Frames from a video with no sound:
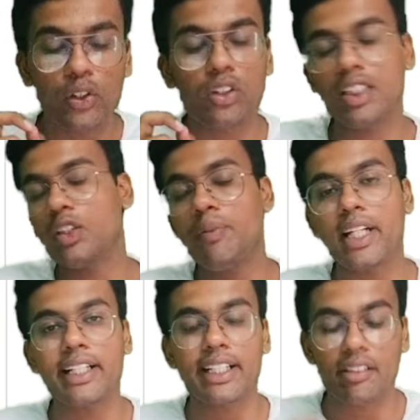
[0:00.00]
is to be
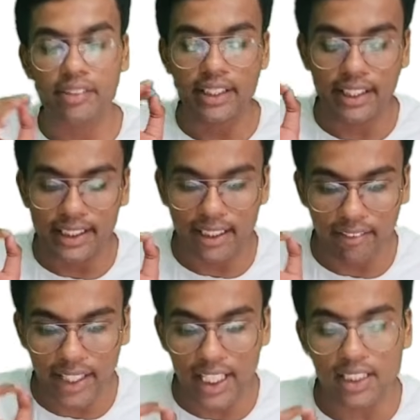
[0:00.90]
conducted within next 7
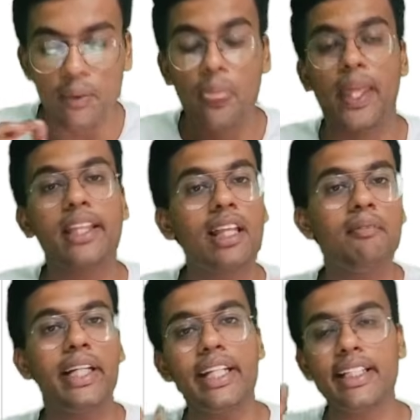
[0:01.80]
days. In the
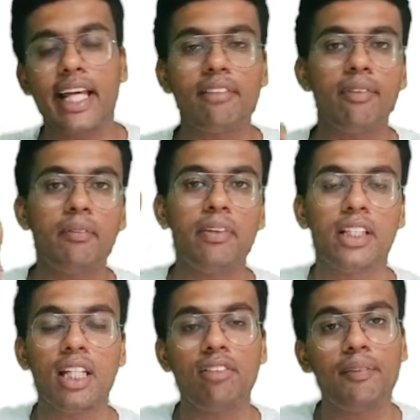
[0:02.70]
meeting, there
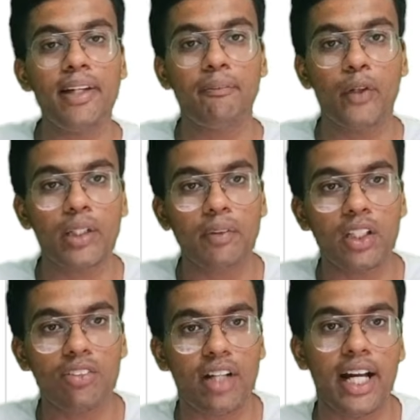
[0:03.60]
will be appointment
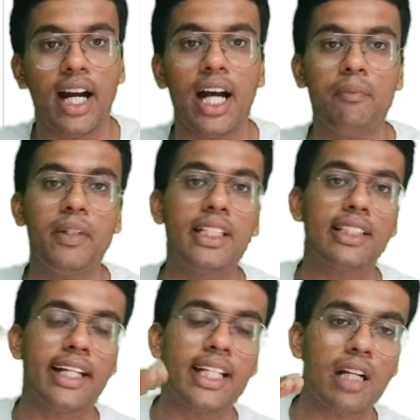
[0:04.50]
of IRP as
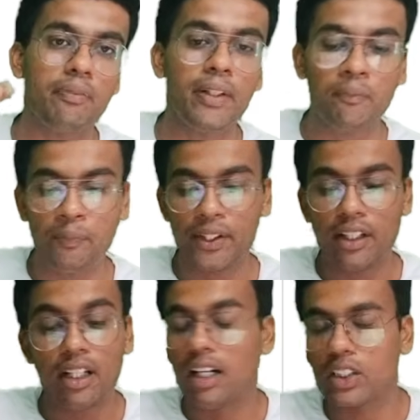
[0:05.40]
IRP
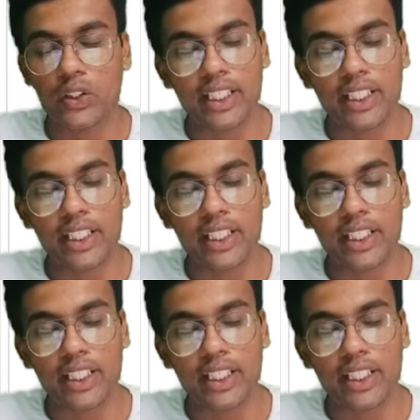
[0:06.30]
as